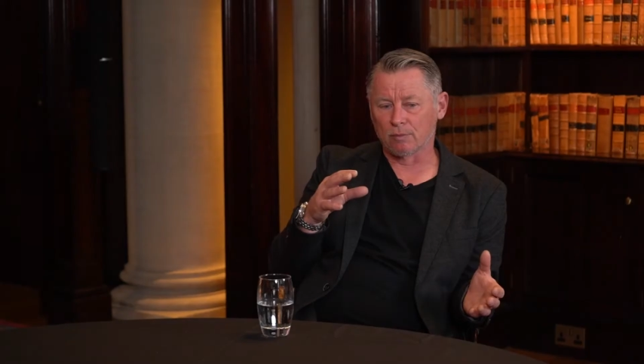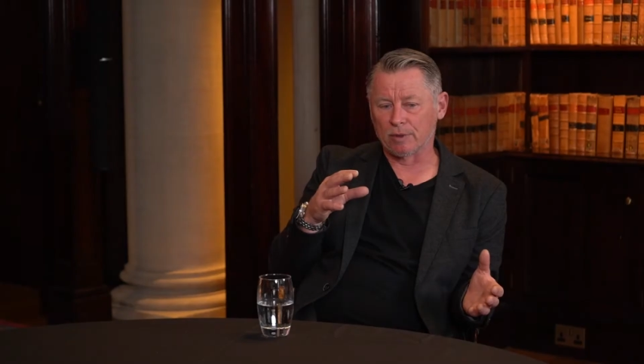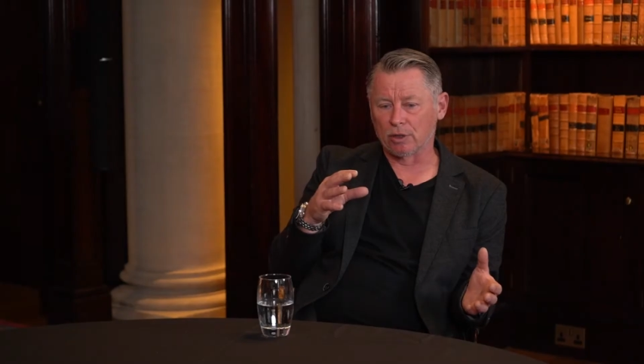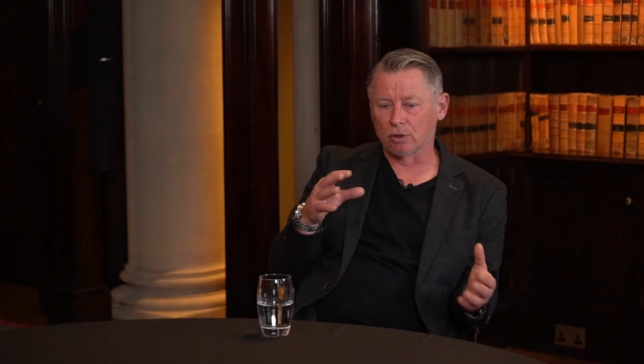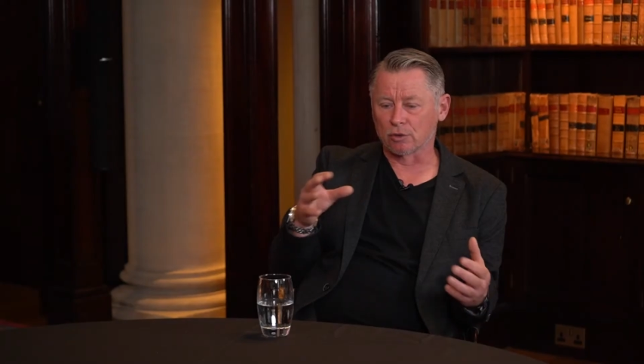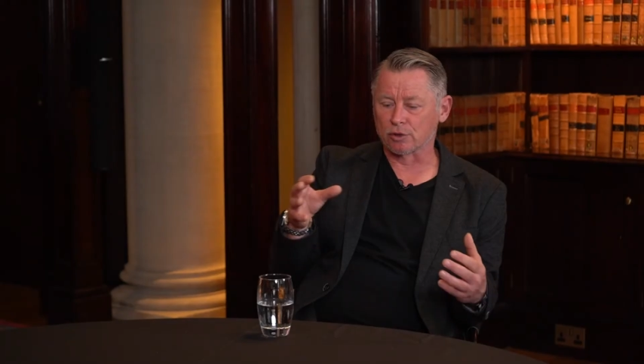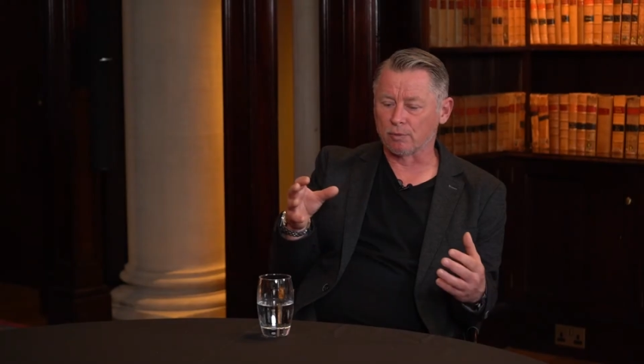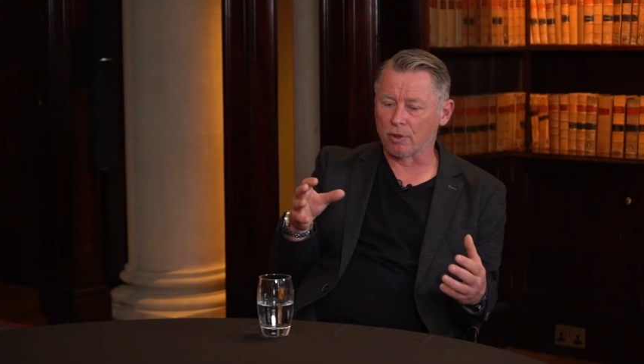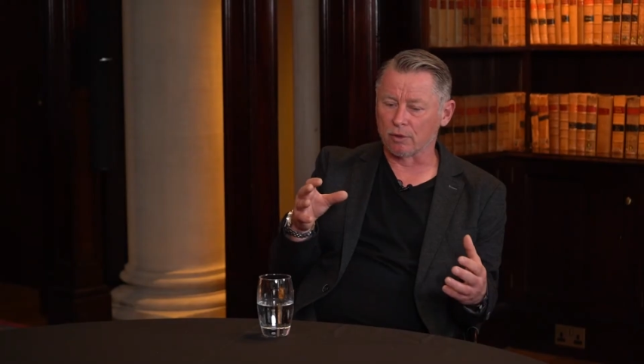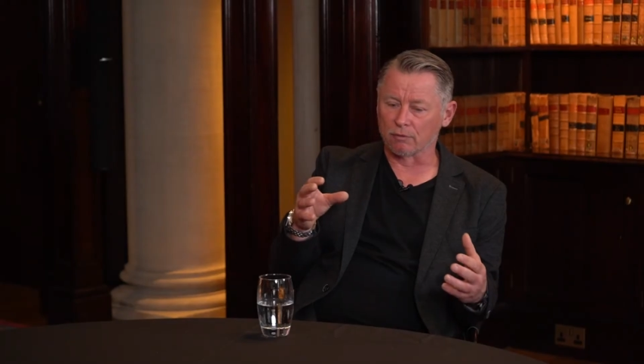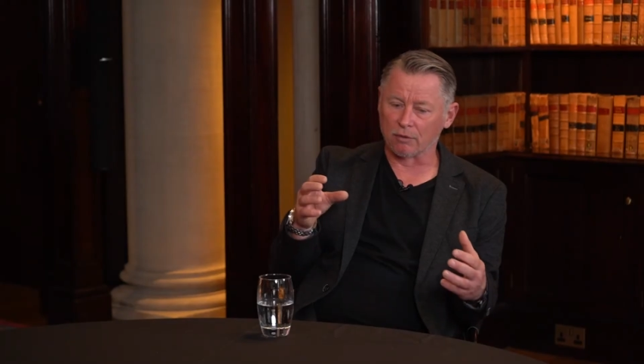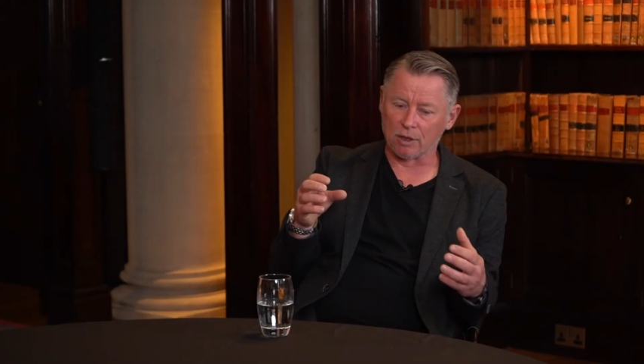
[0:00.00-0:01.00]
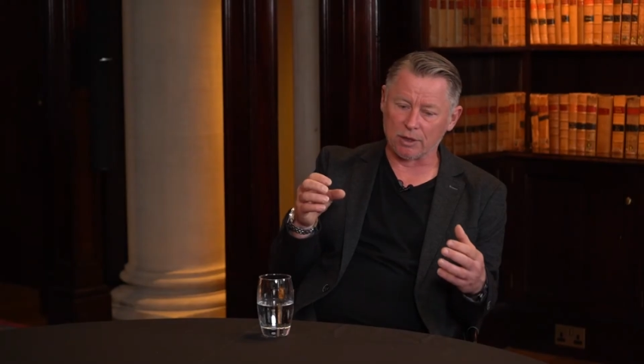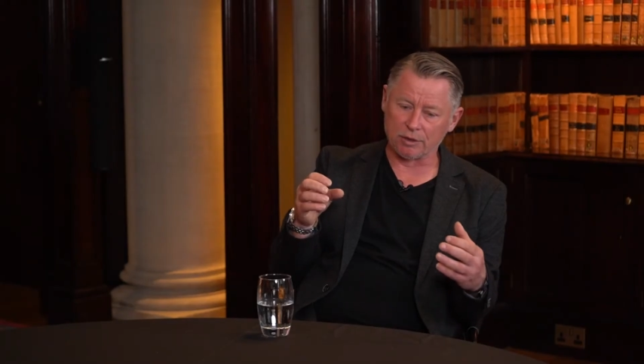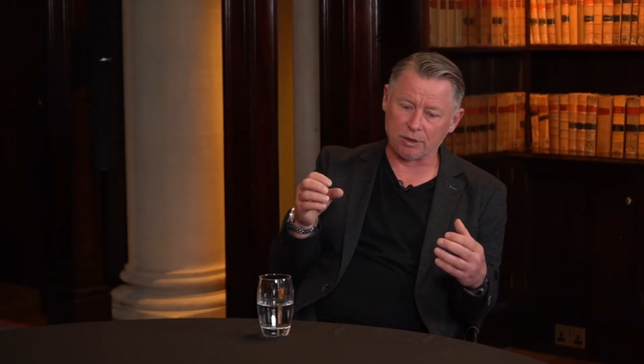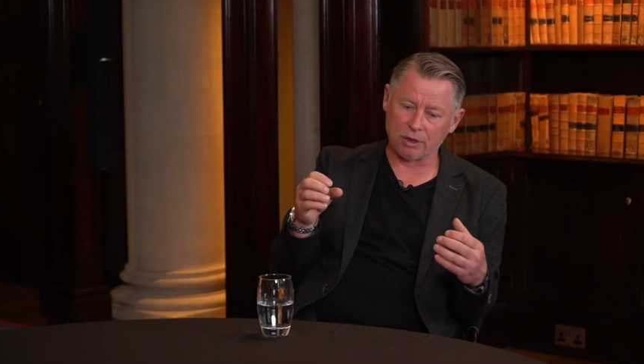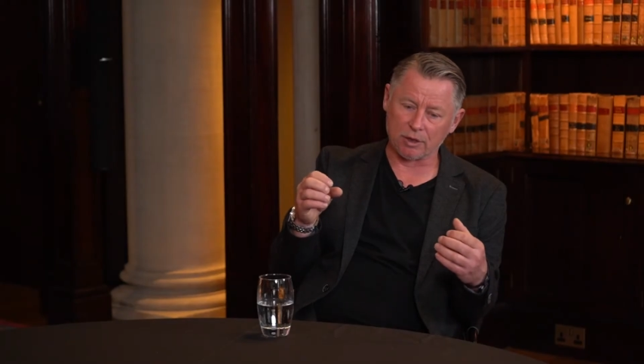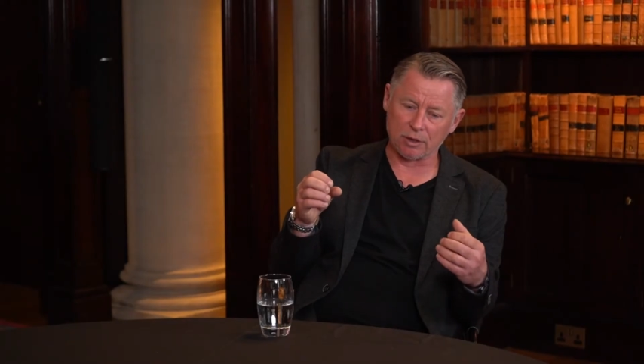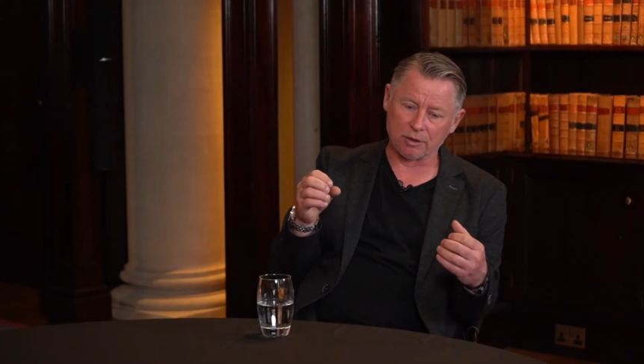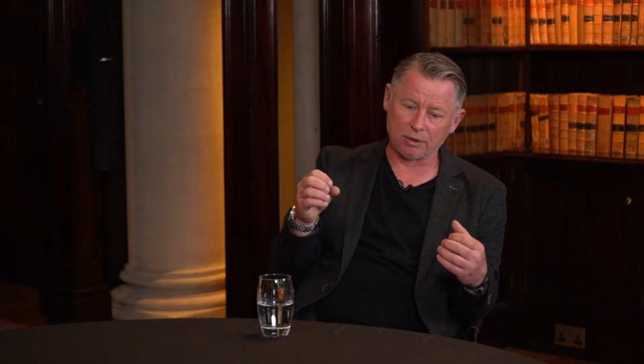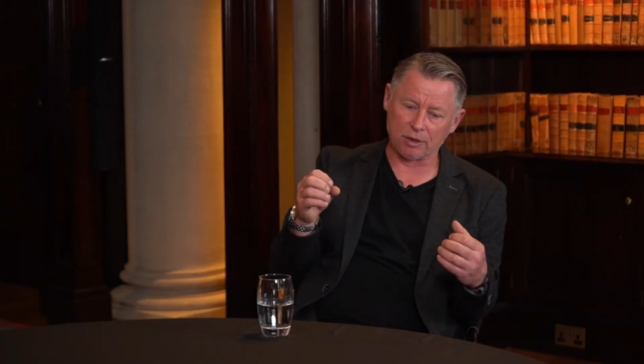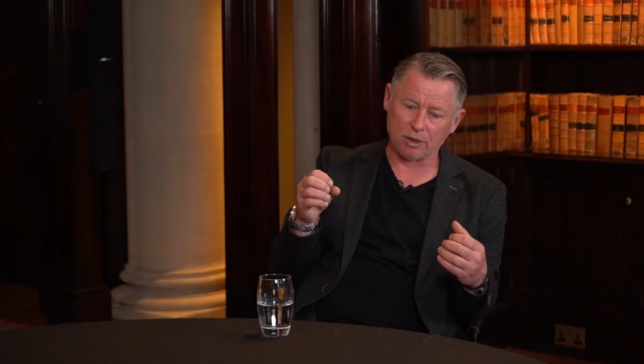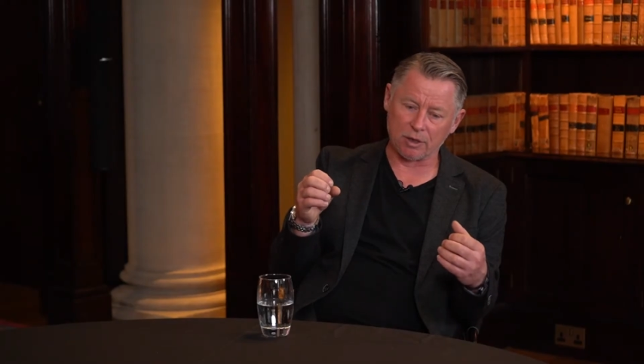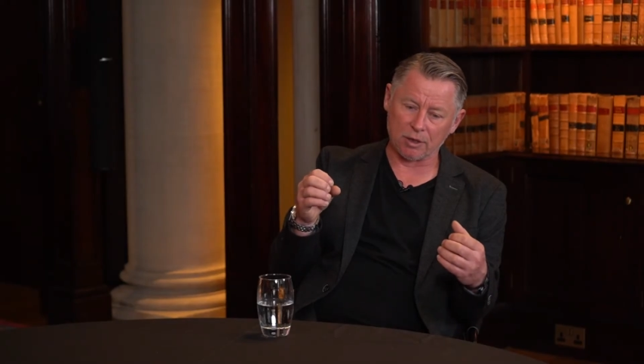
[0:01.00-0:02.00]
been looked upon really
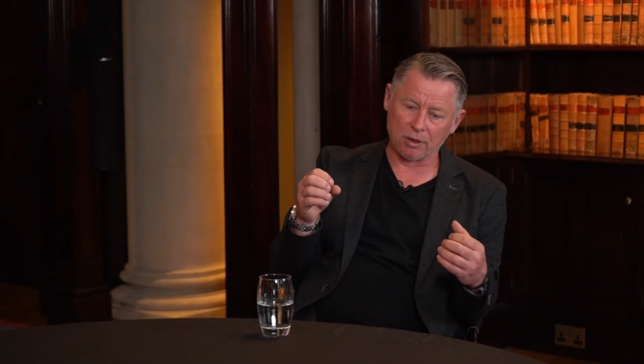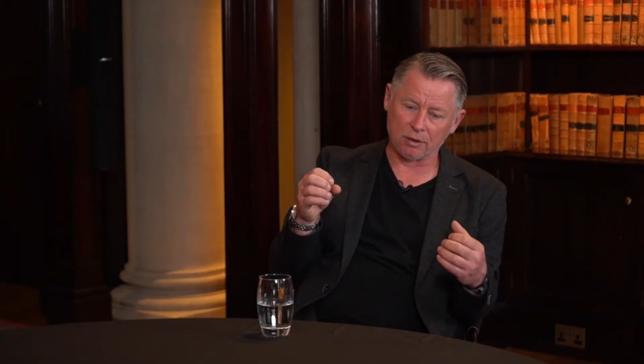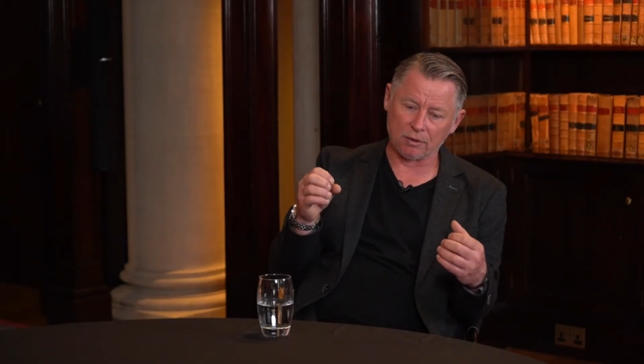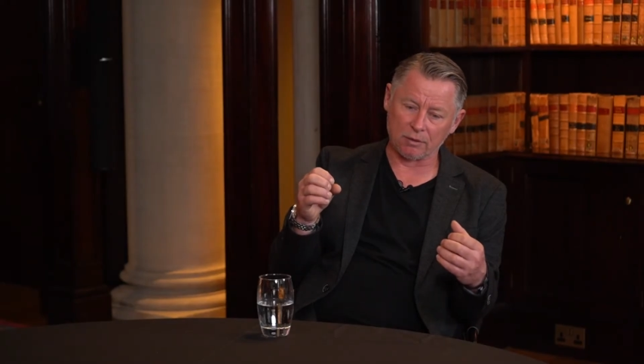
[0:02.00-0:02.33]
to